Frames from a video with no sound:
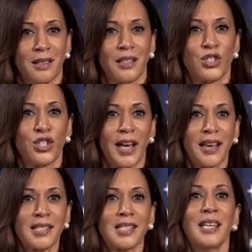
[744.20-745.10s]
the
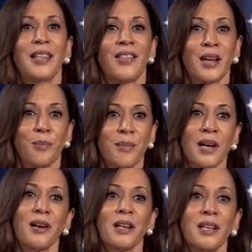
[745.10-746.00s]
checks that
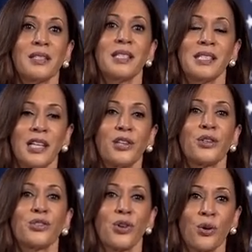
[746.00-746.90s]
American
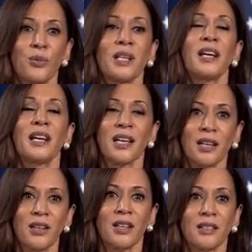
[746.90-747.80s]
seniors are
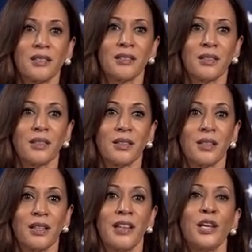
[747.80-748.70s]
relying on,
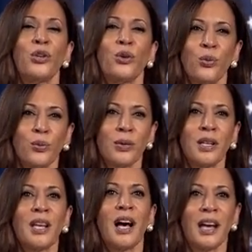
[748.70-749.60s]
that you
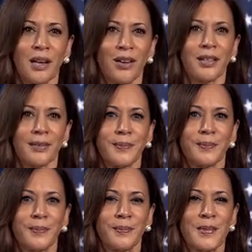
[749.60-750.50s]
rely on
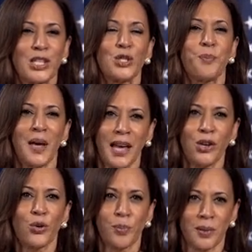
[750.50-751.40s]
to pay
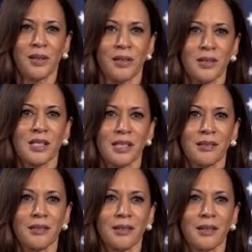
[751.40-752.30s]
your bills,
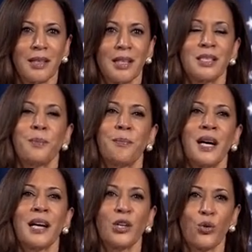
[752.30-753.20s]
to
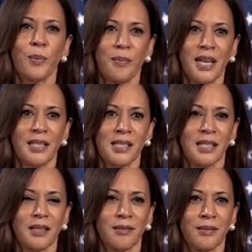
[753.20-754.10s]
buy your
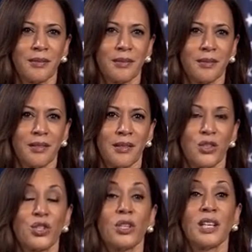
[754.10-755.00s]
medicine,
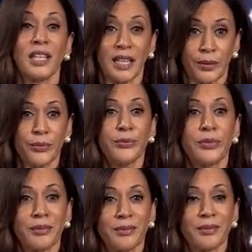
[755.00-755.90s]
to
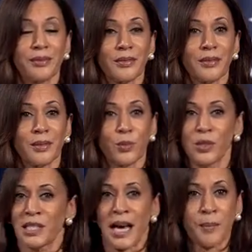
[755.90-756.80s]
live,
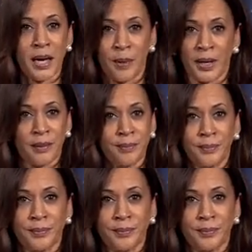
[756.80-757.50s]
will stop coming.